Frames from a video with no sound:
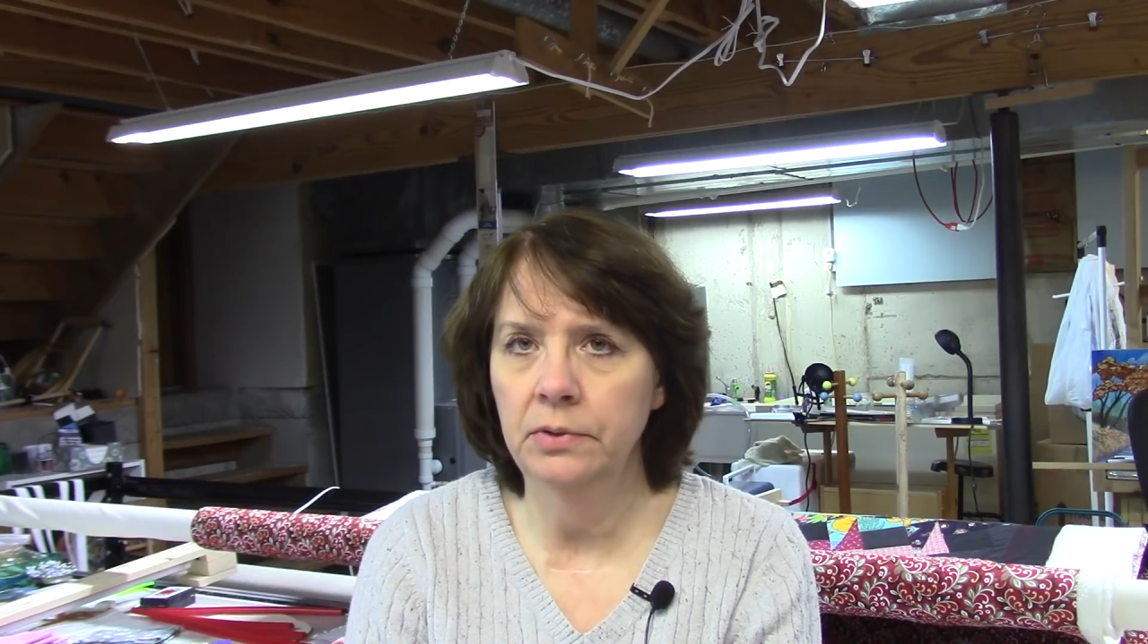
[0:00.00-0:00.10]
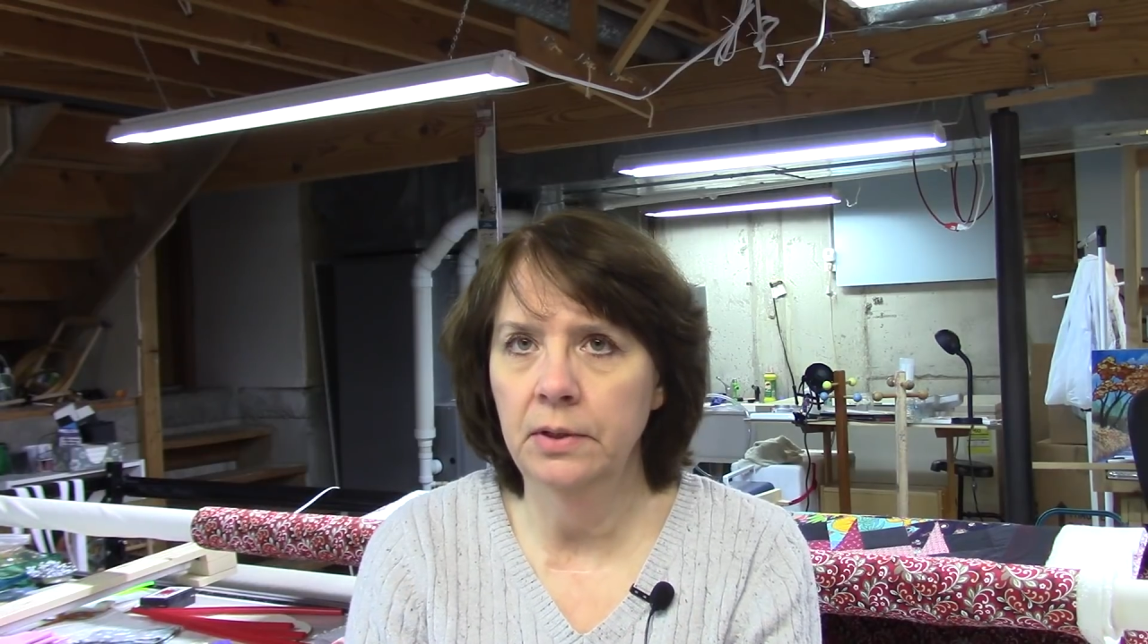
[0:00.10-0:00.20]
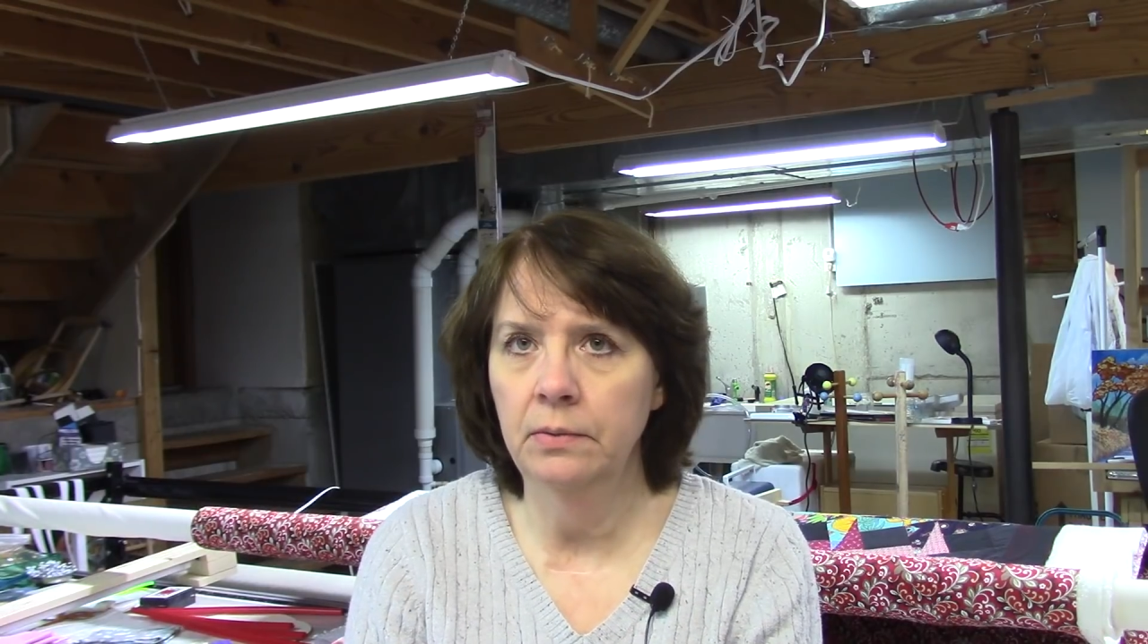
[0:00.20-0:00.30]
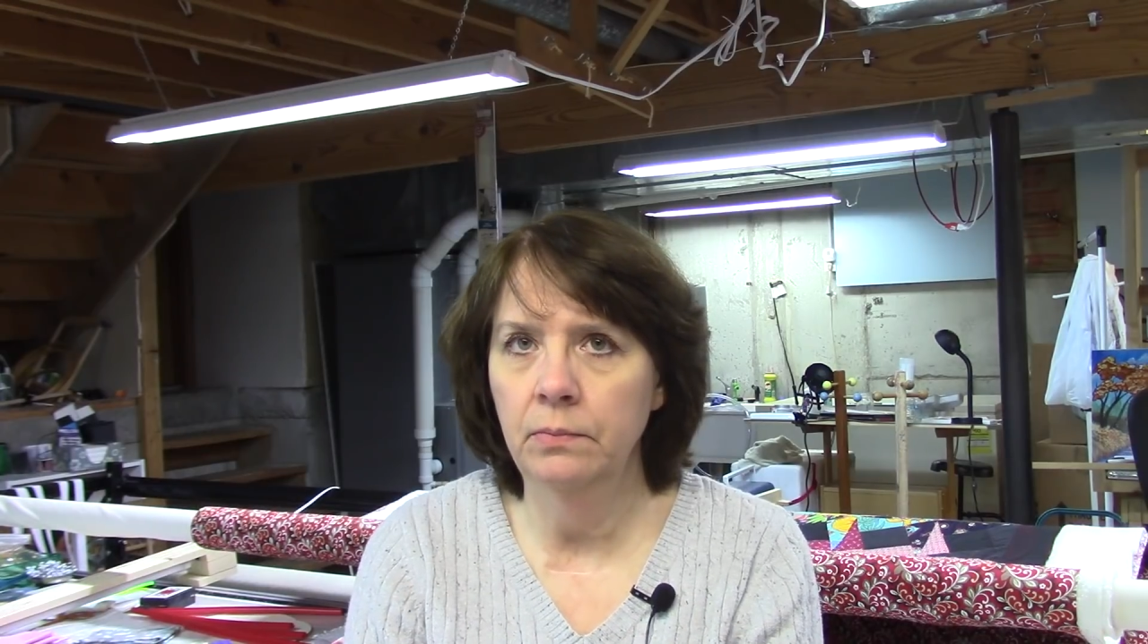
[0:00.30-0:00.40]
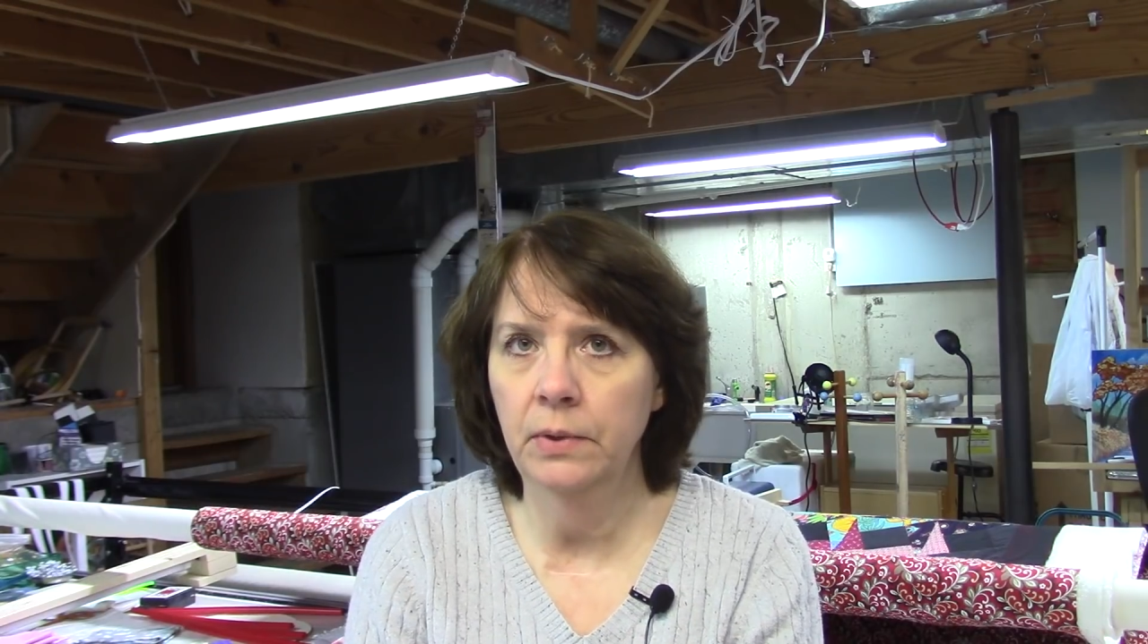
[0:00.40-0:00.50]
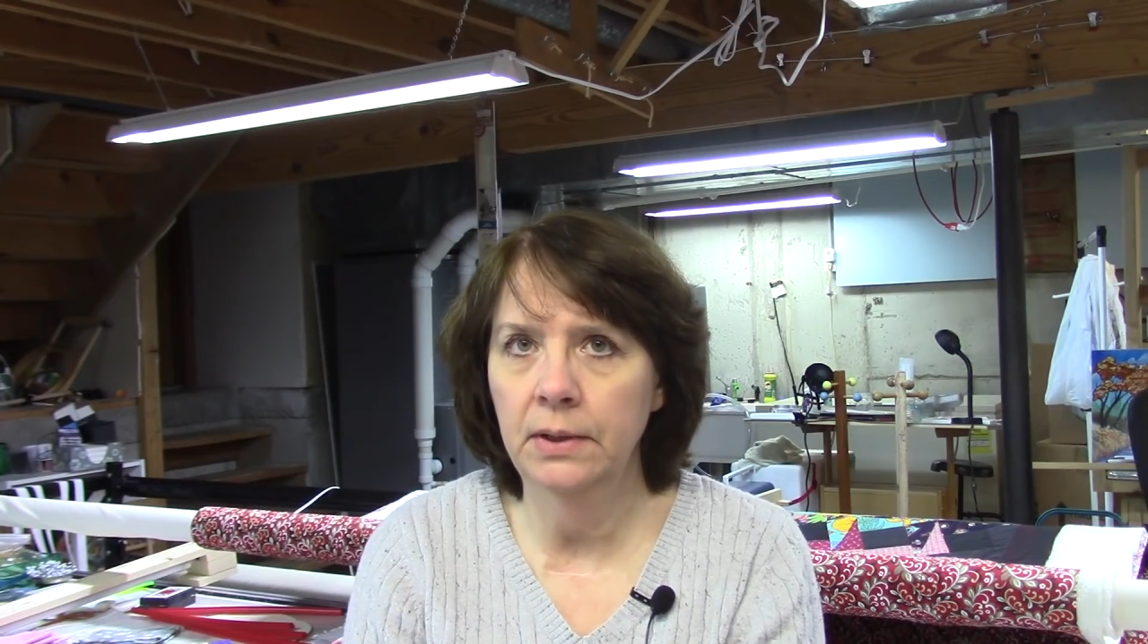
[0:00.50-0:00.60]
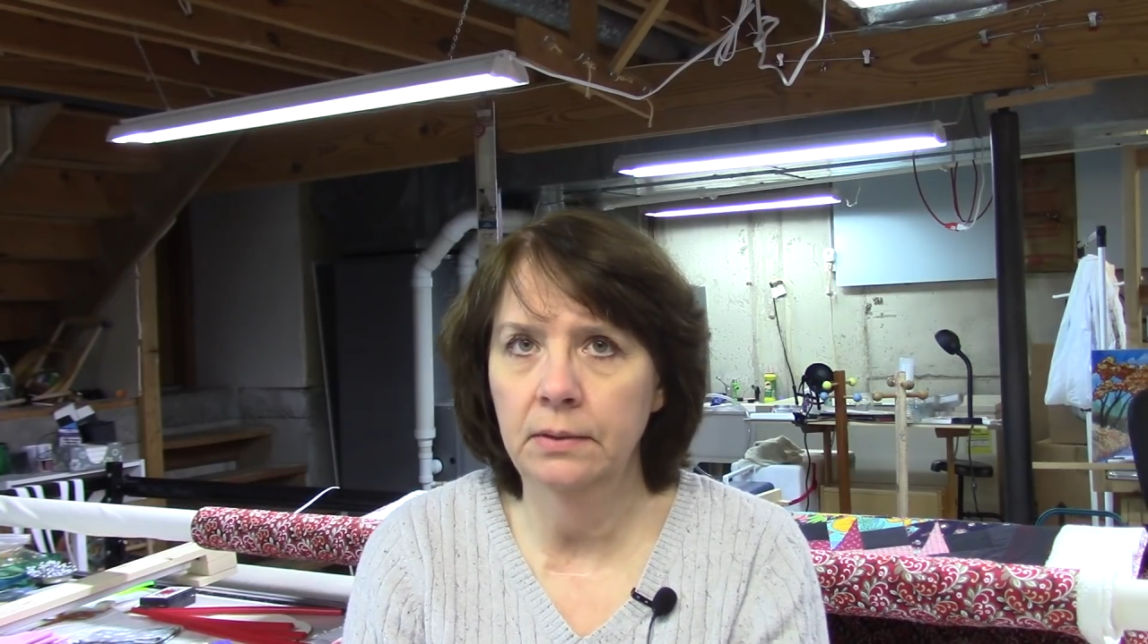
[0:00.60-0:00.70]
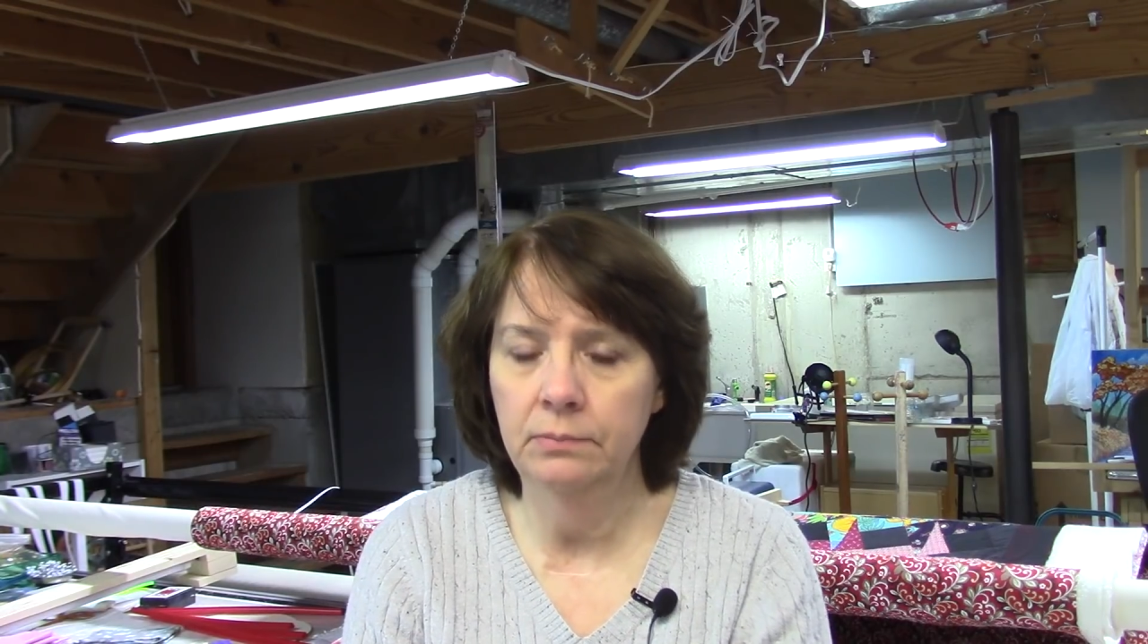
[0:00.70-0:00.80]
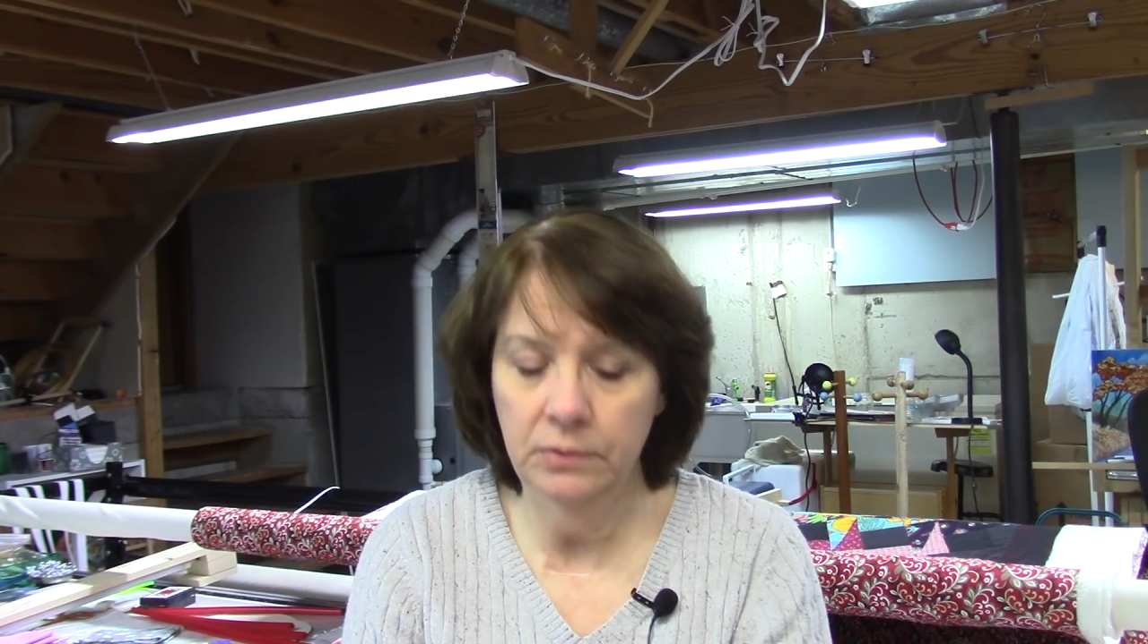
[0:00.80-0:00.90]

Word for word: than what